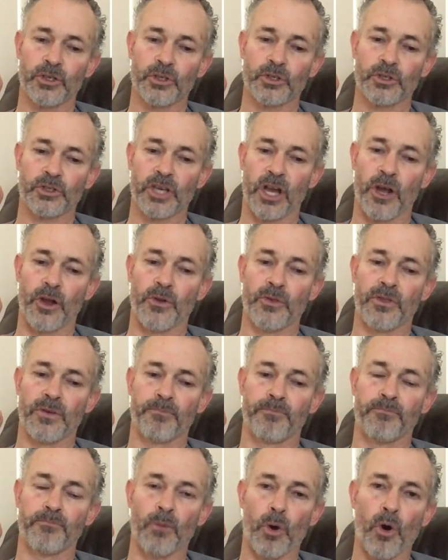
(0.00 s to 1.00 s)
So the
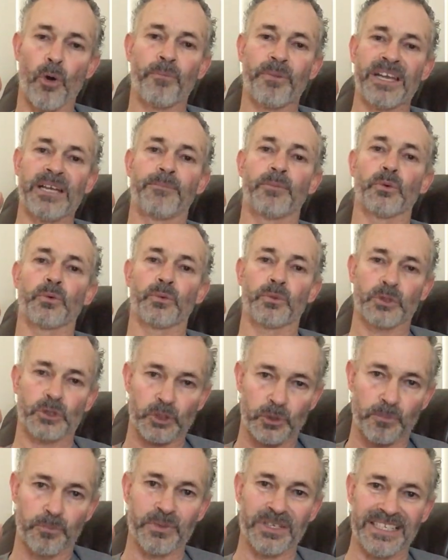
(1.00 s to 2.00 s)
more people
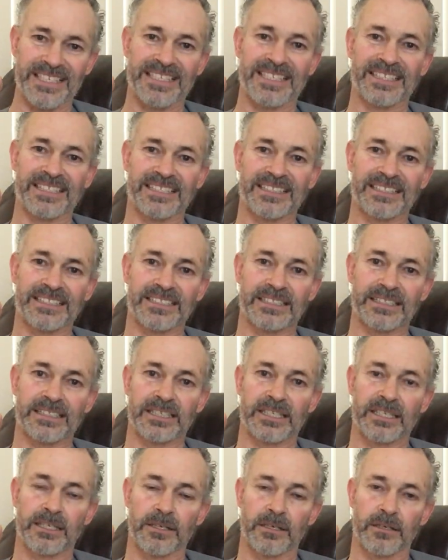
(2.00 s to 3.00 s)
speak
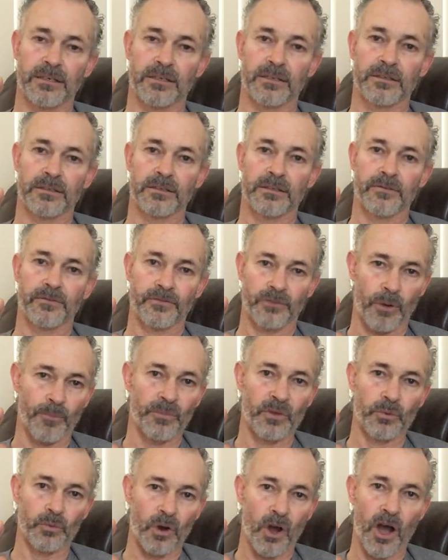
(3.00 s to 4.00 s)

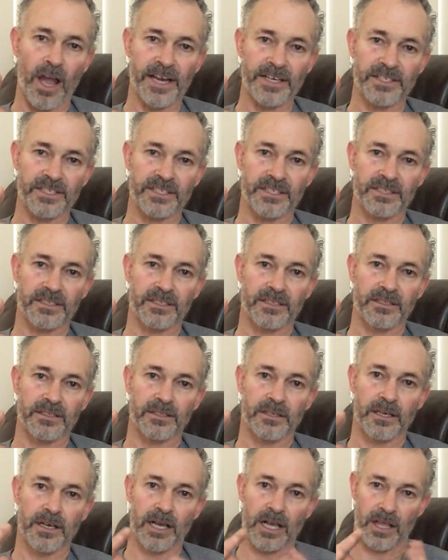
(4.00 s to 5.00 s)
from the right,
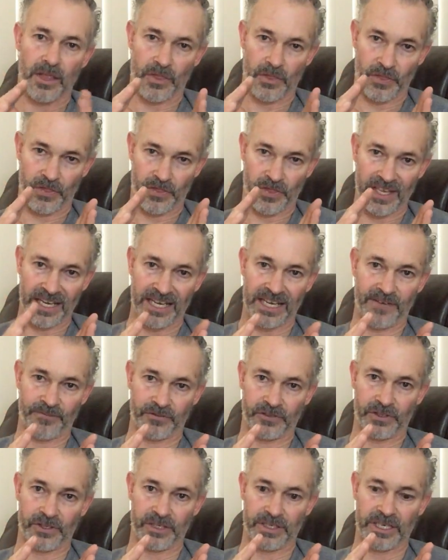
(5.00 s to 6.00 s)
the left
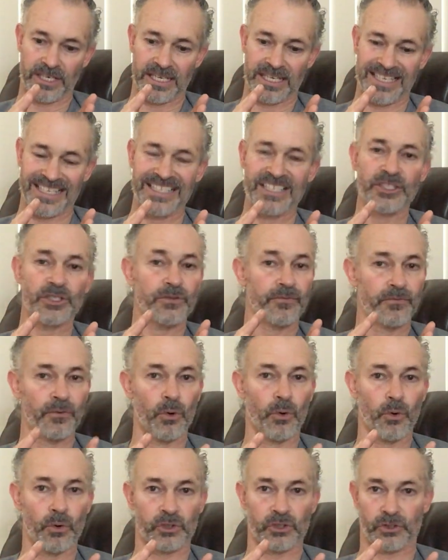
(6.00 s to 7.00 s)
is
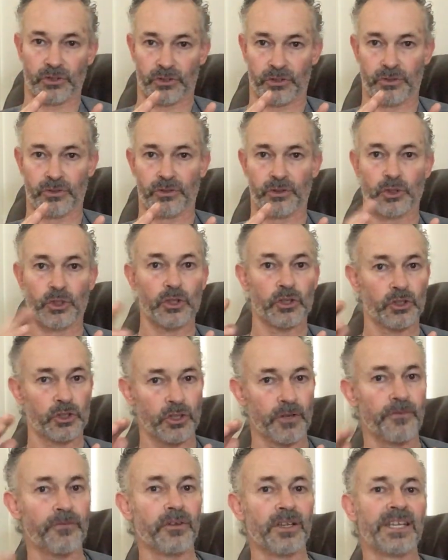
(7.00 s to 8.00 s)
forced
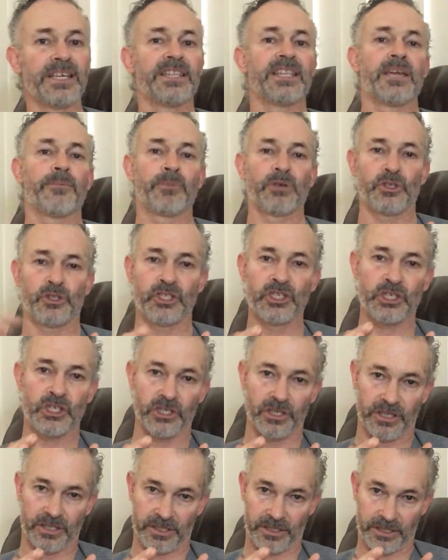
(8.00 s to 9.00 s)
to flee their
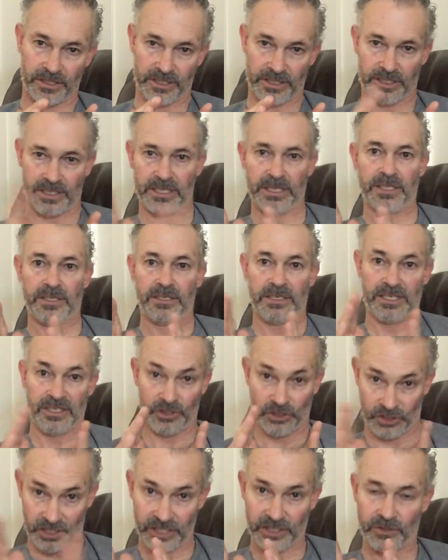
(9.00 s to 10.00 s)
position
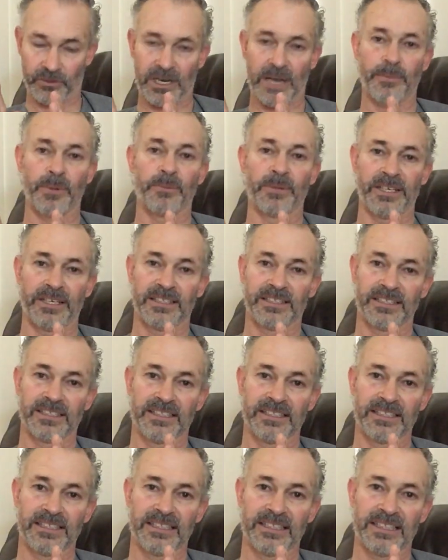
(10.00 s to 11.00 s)
and centre up a bit,
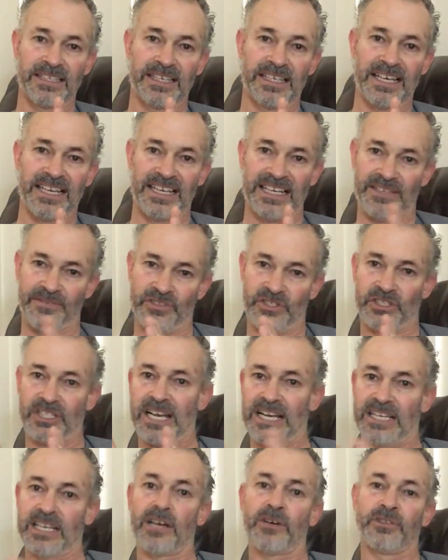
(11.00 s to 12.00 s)
and even
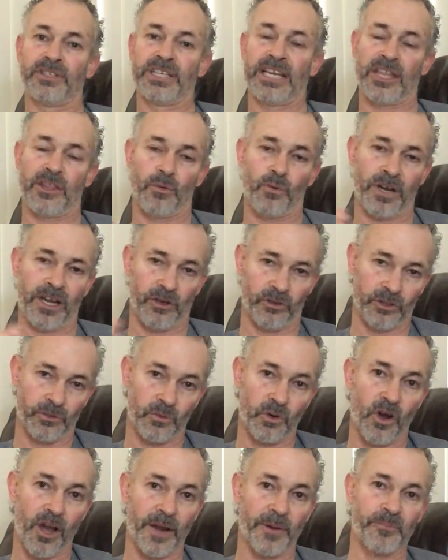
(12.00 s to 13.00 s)
start going the other way on the
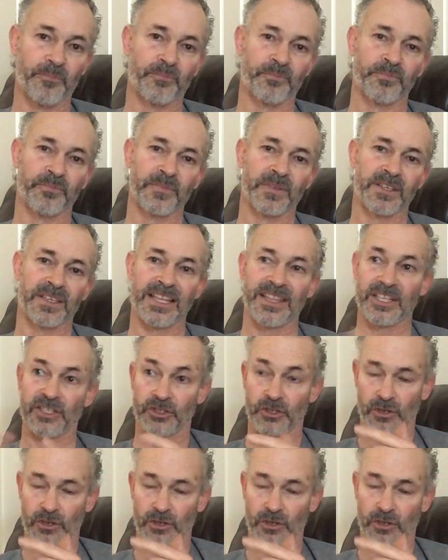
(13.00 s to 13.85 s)
right. Now